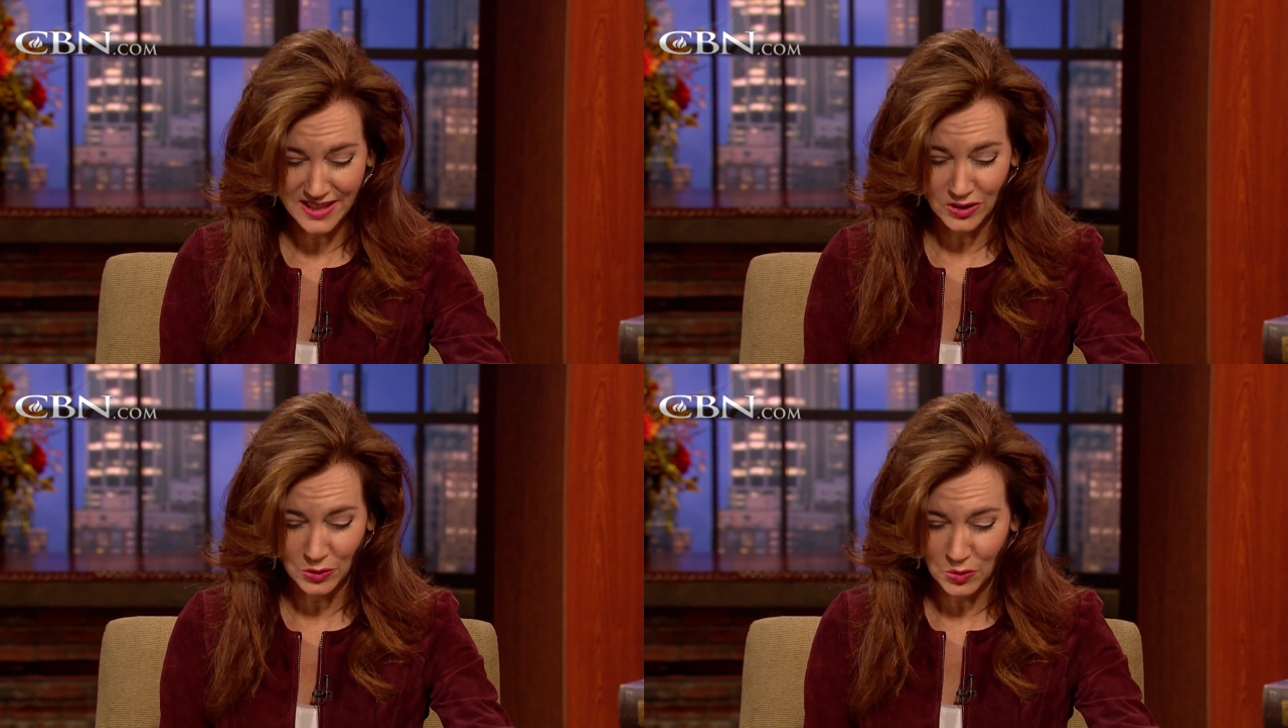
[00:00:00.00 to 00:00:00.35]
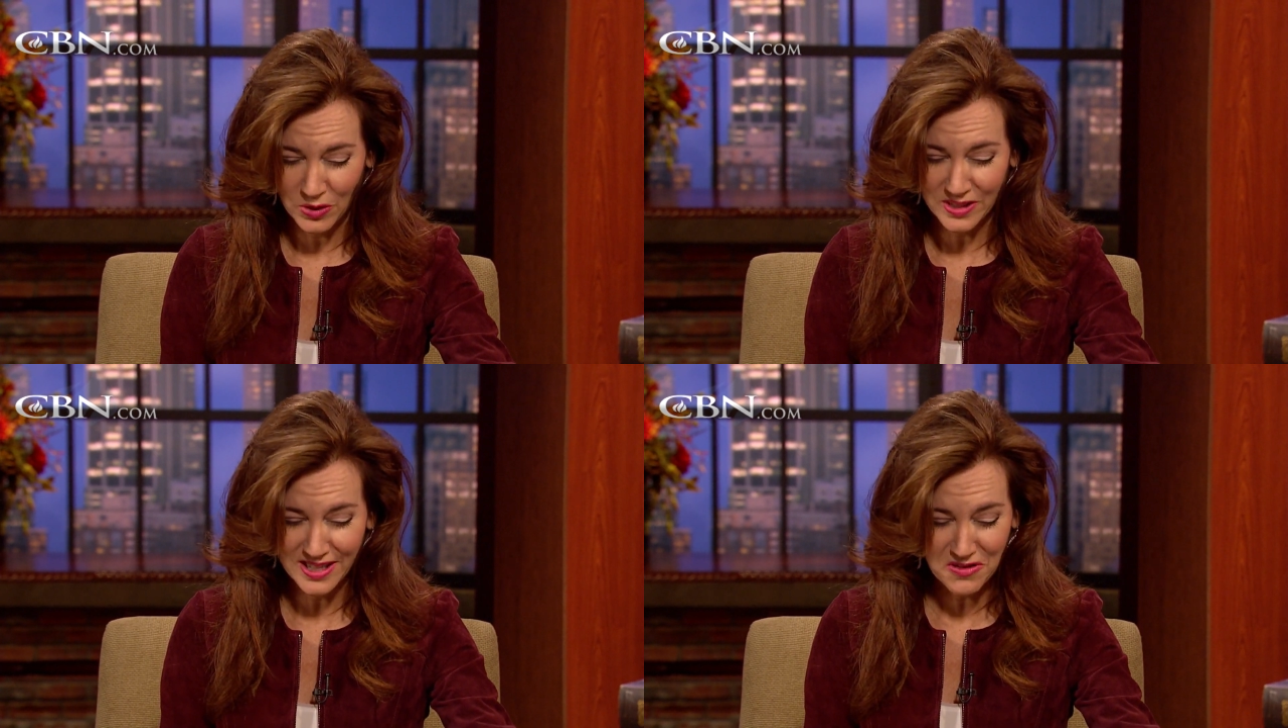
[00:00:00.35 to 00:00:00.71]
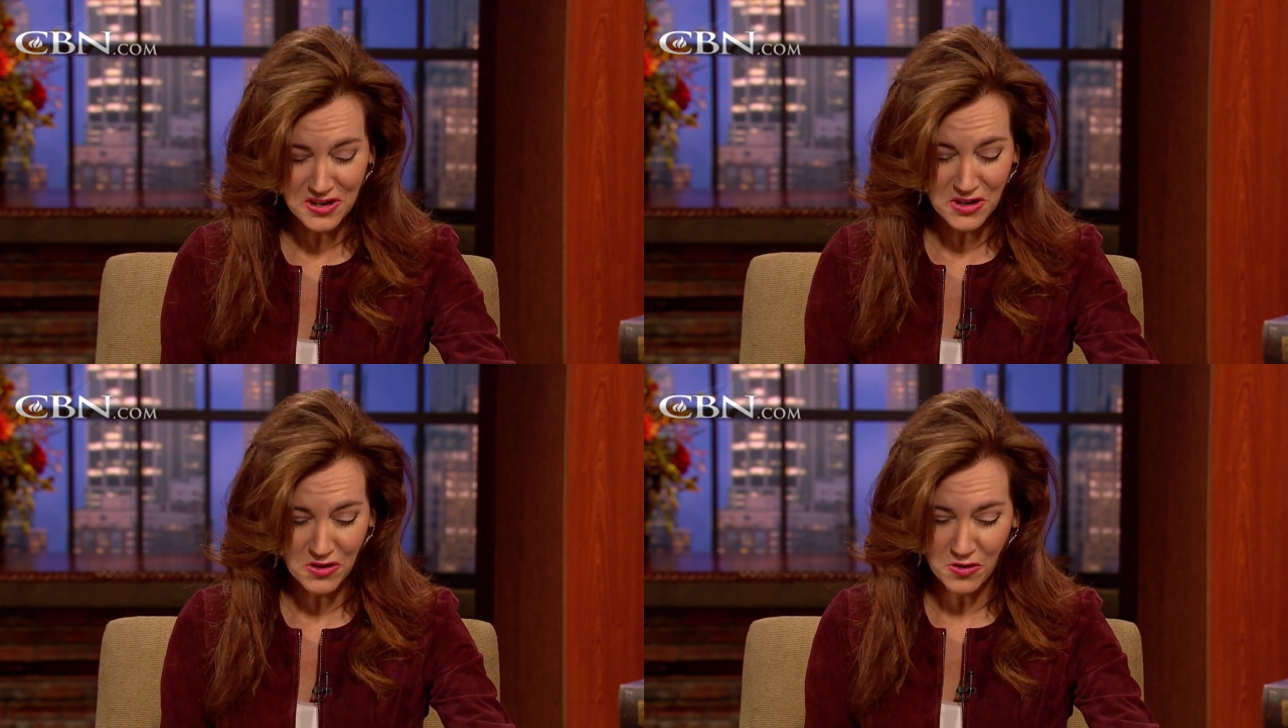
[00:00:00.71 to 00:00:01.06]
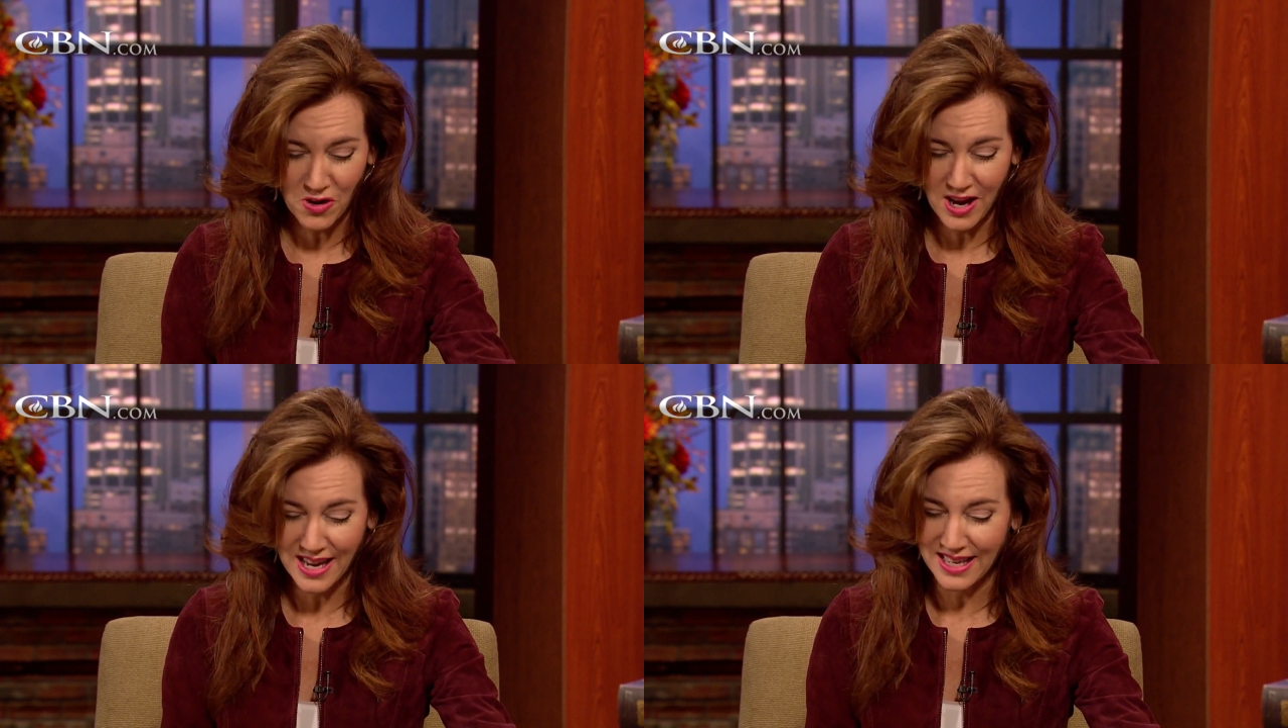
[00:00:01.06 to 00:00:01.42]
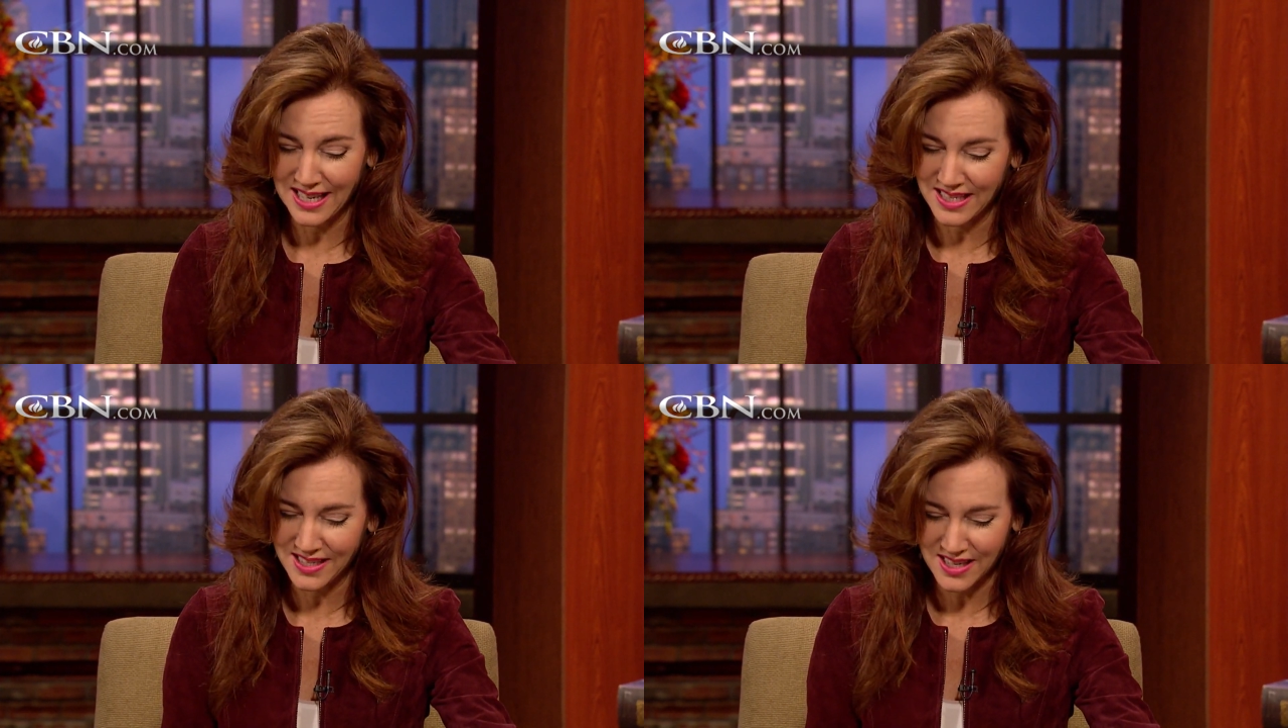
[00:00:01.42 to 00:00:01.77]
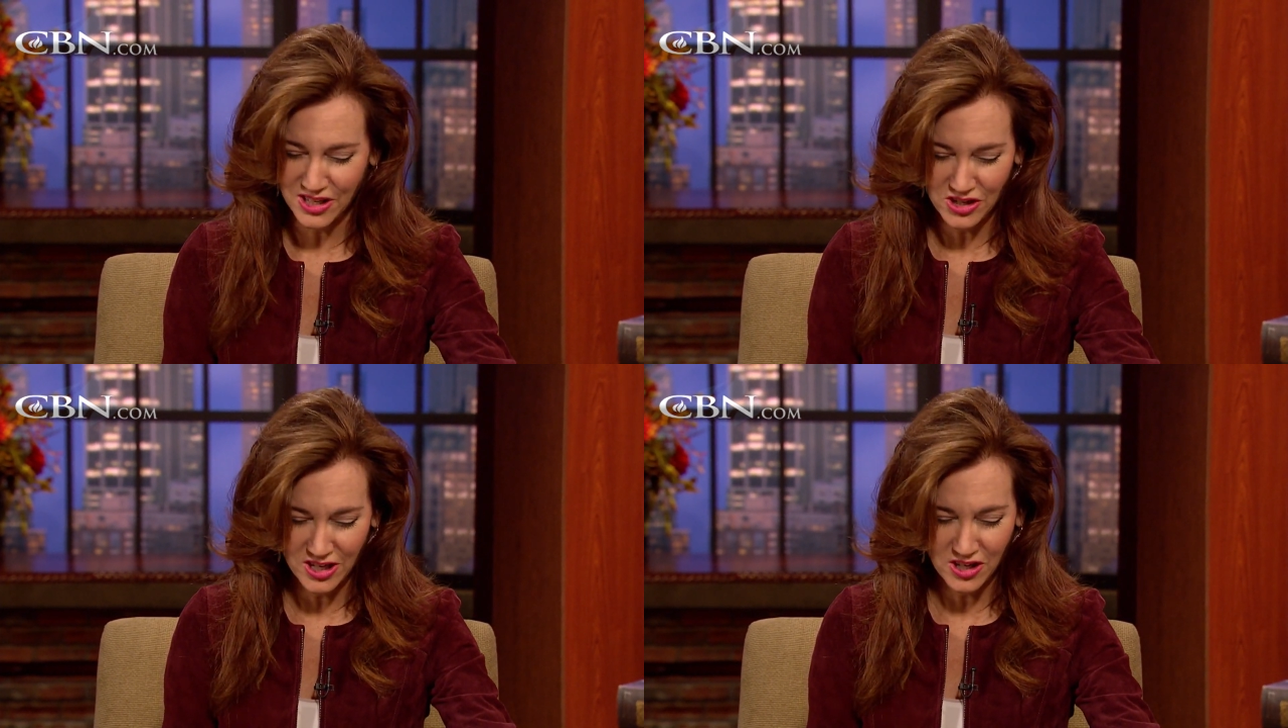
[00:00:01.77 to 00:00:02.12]
And the Lord's hearing your cry, and He's
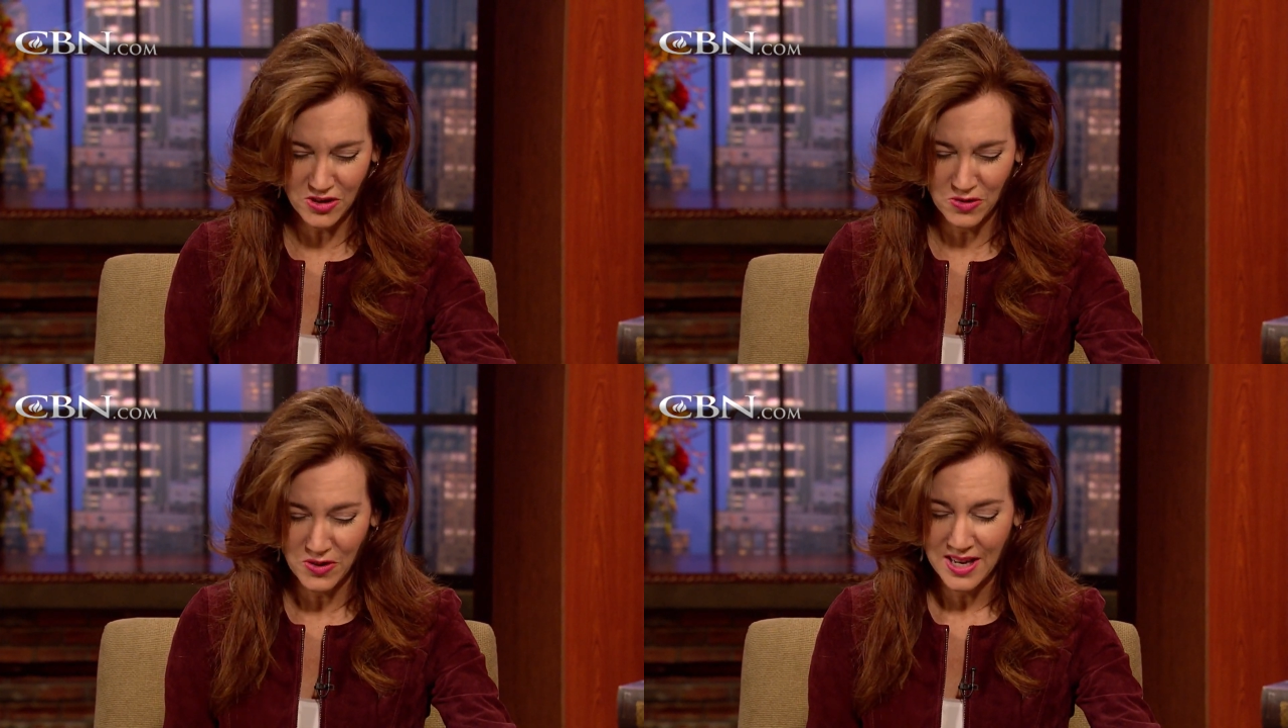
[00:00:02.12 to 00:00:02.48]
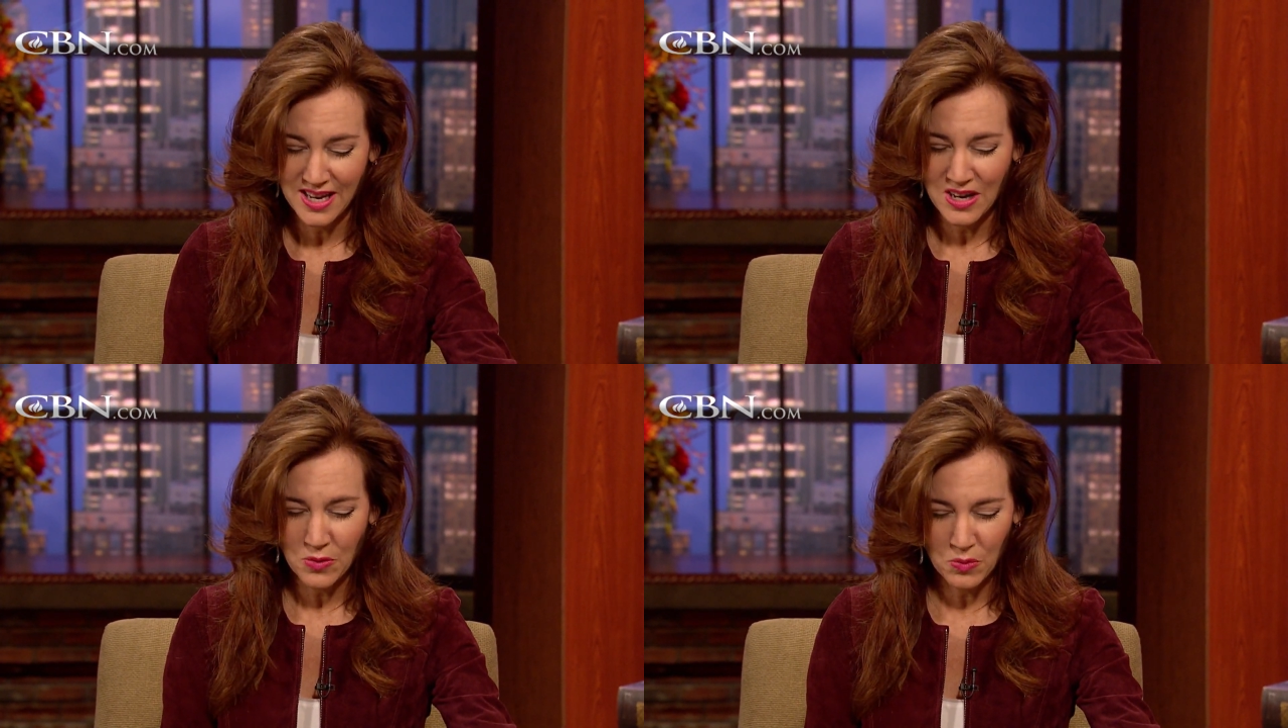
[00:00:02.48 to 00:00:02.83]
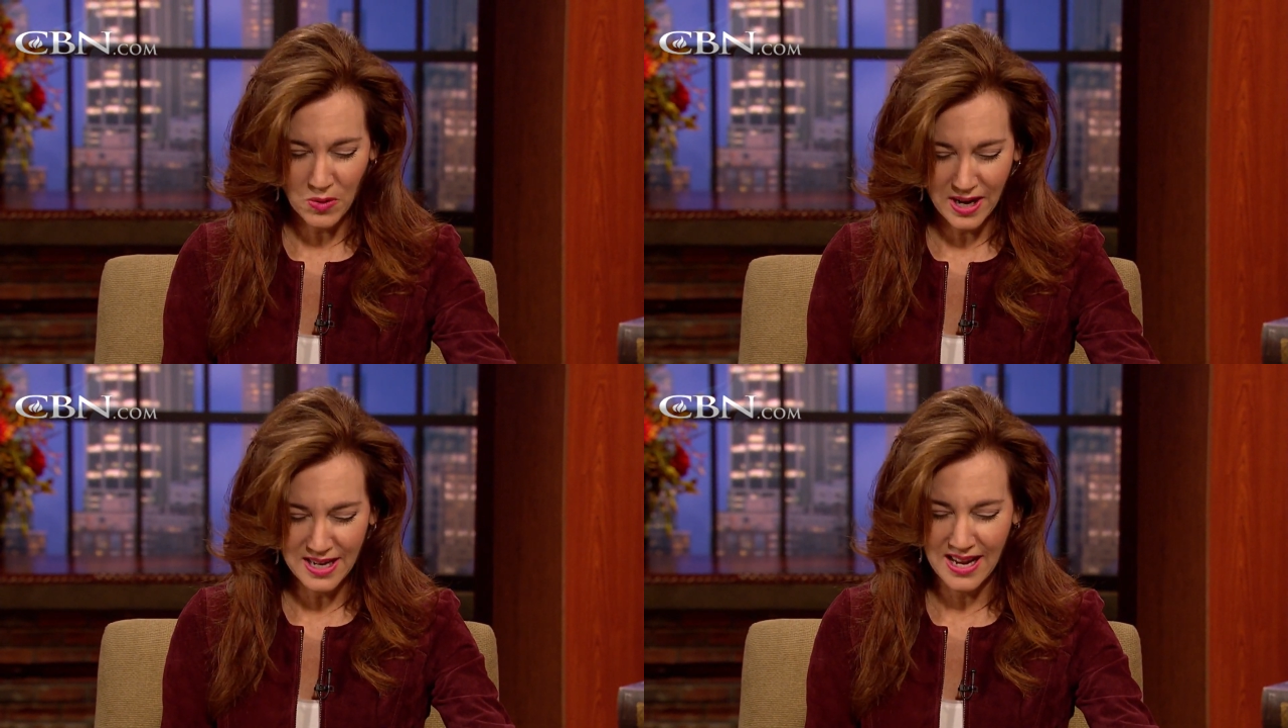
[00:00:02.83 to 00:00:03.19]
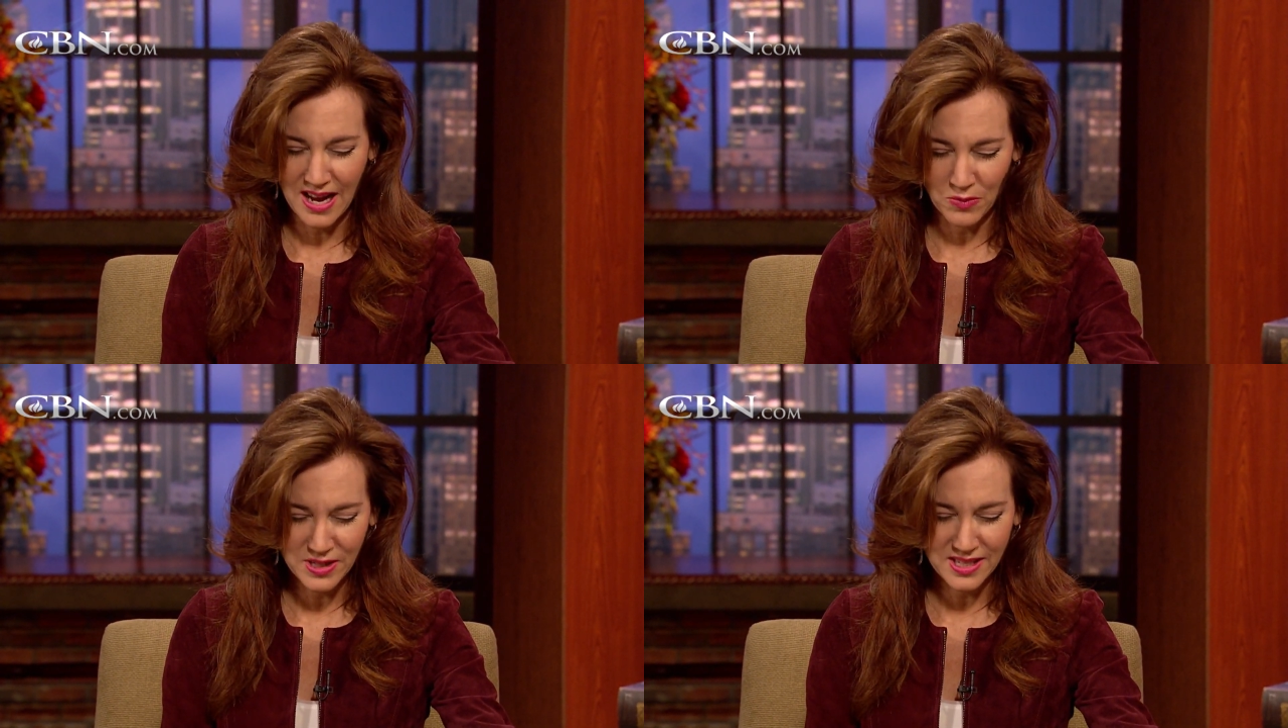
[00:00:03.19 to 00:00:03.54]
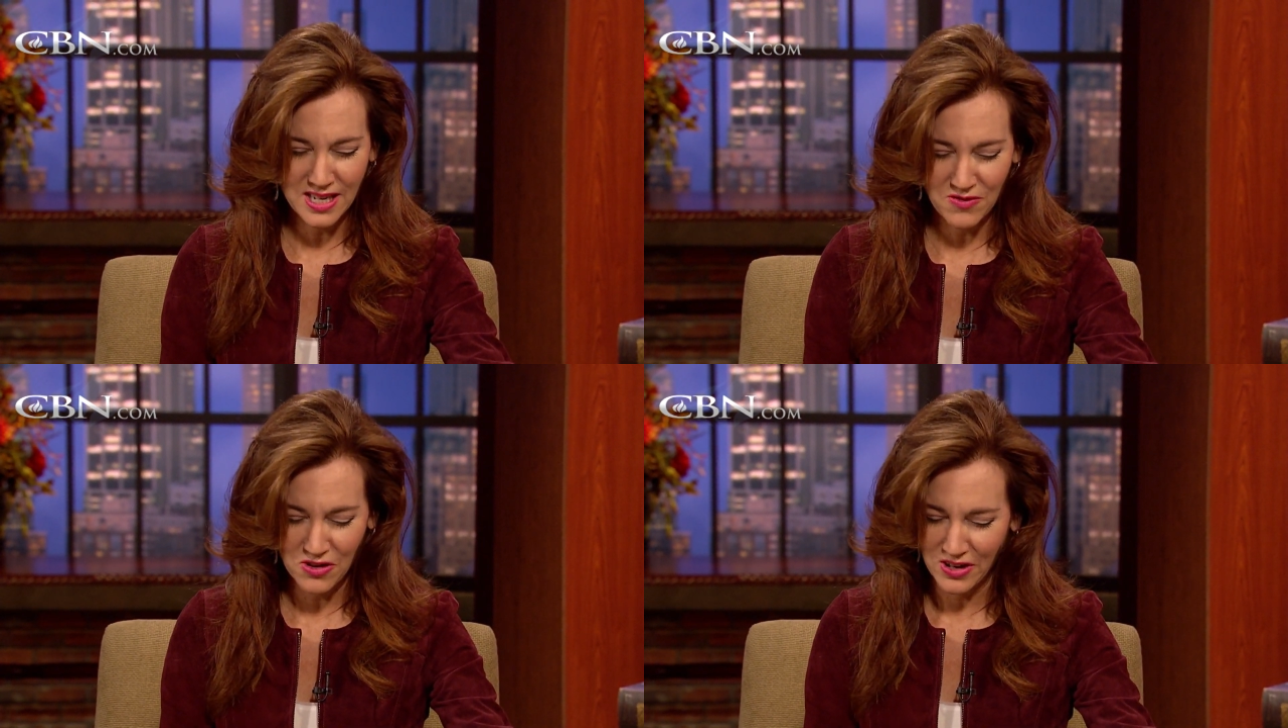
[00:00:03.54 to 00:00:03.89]
touching you Amen. right now. Receive your